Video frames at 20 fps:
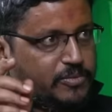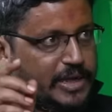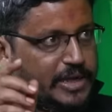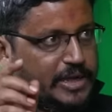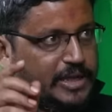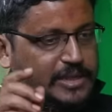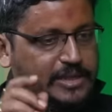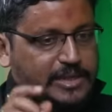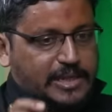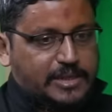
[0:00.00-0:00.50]

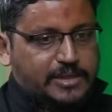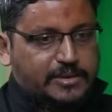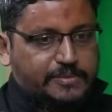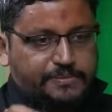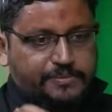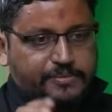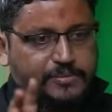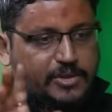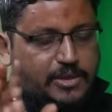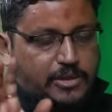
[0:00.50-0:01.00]
one day he sends
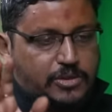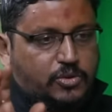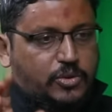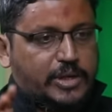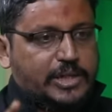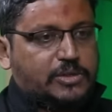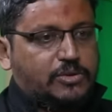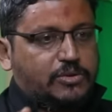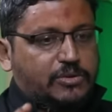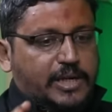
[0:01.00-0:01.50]

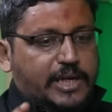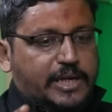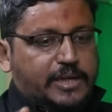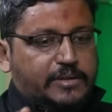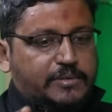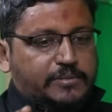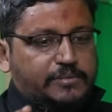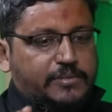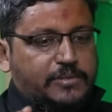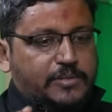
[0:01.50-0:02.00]
so-and-so
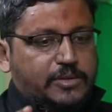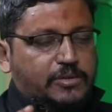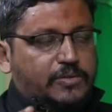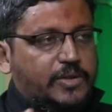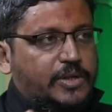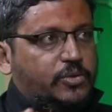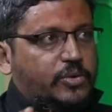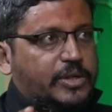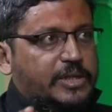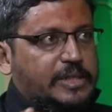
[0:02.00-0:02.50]
date.
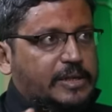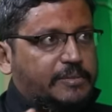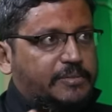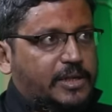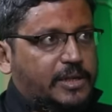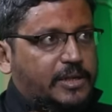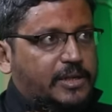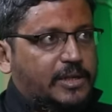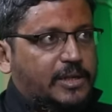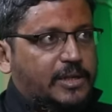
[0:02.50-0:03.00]
You are doing
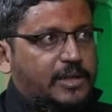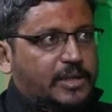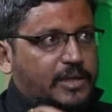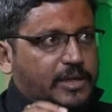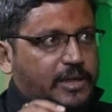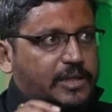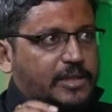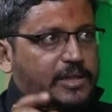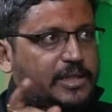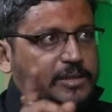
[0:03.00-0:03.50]
something.
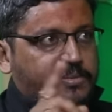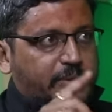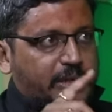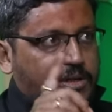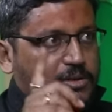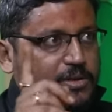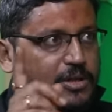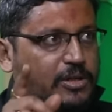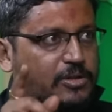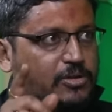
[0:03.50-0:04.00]
And this
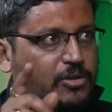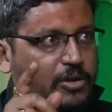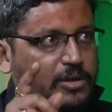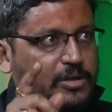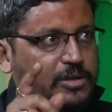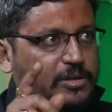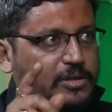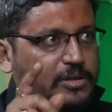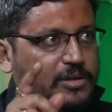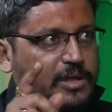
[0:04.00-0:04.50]
particular
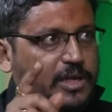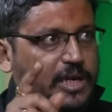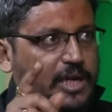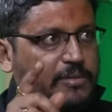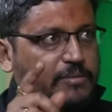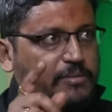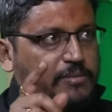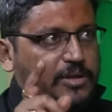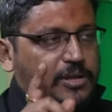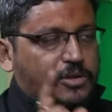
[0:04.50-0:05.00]
thought
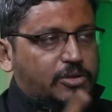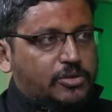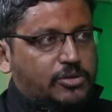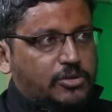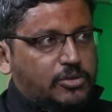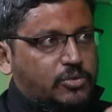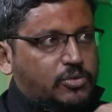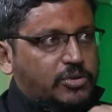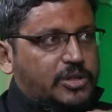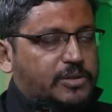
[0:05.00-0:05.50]
came that you
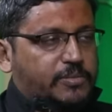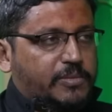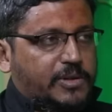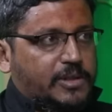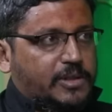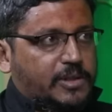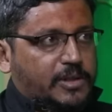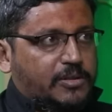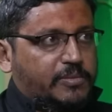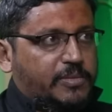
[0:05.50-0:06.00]
should do this
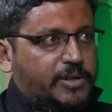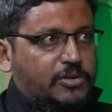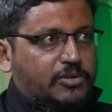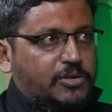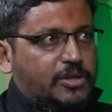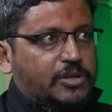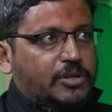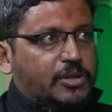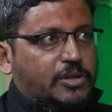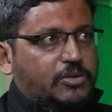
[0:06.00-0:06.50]
mantra, but
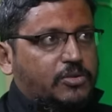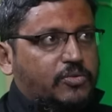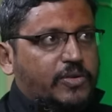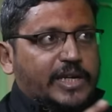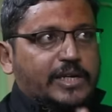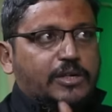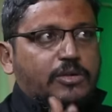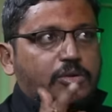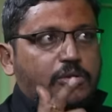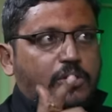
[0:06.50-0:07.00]
you did not do.
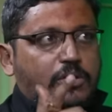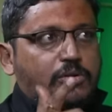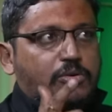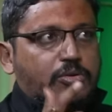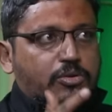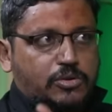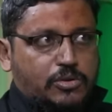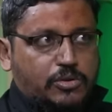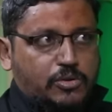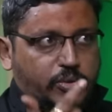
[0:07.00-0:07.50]
Why did you not
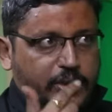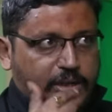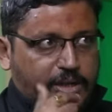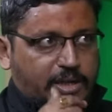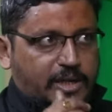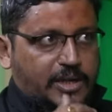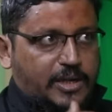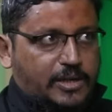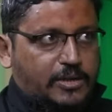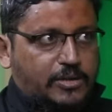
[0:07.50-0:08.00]
do? You should do it.
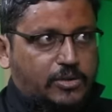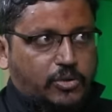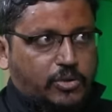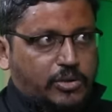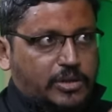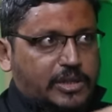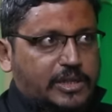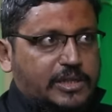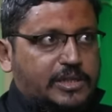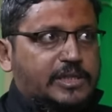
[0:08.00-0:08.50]

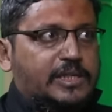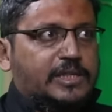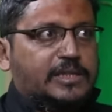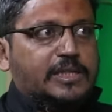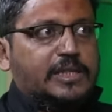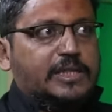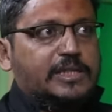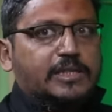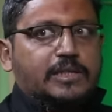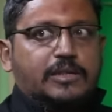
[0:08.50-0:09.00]
Doing this.
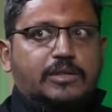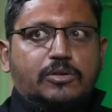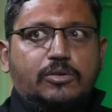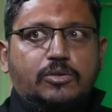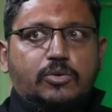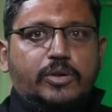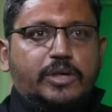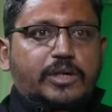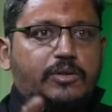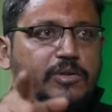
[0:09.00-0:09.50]

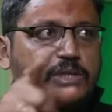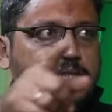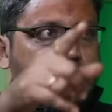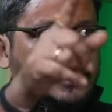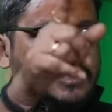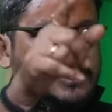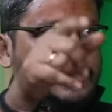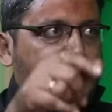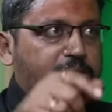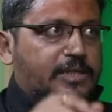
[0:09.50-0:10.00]
You do it, you will
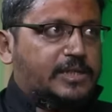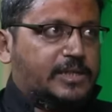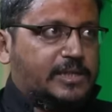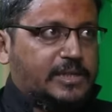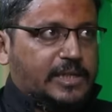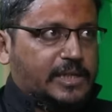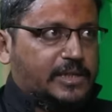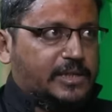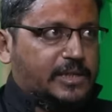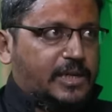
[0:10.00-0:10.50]
see this
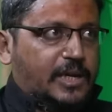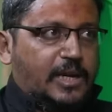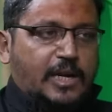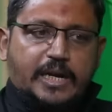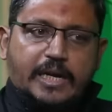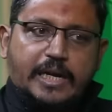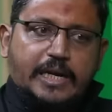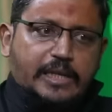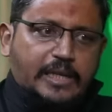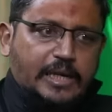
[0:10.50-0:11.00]
results.
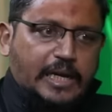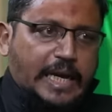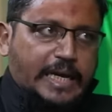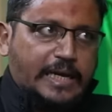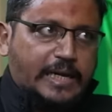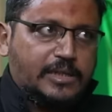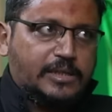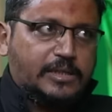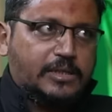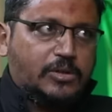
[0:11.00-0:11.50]
And the
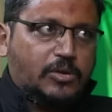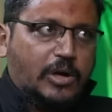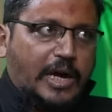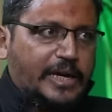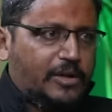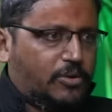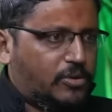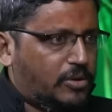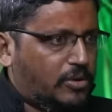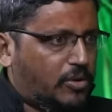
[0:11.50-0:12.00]
guy doesn't know.
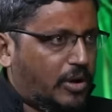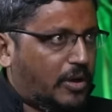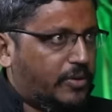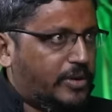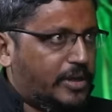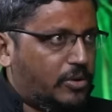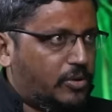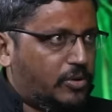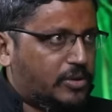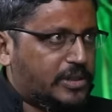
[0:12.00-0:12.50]
I don't know how
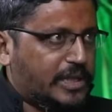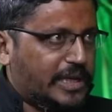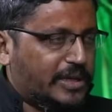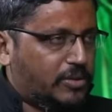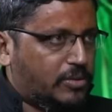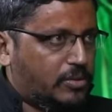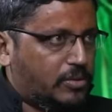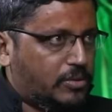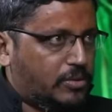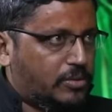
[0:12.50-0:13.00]
he looks. I
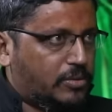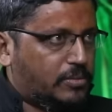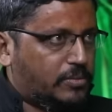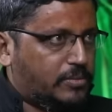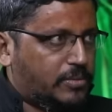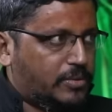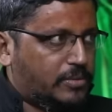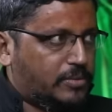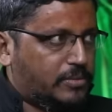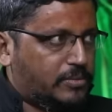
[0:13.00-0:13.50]
don't
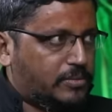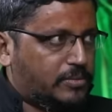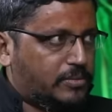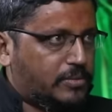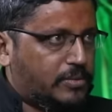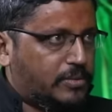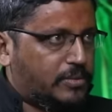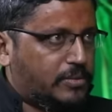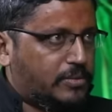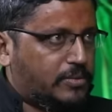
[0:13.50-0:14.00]
know
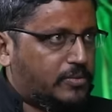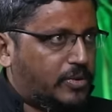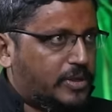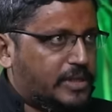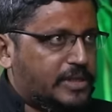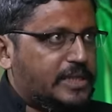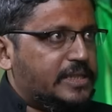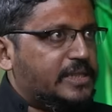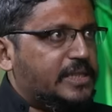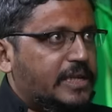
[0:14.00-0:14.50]

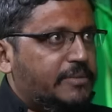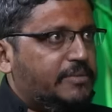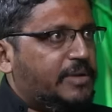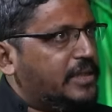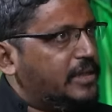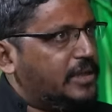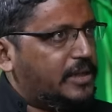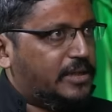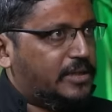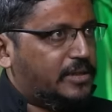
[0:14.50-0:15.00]
what is his name.
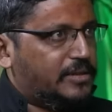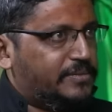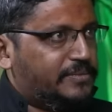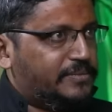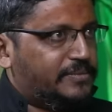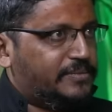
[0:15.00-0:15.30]
Nothing.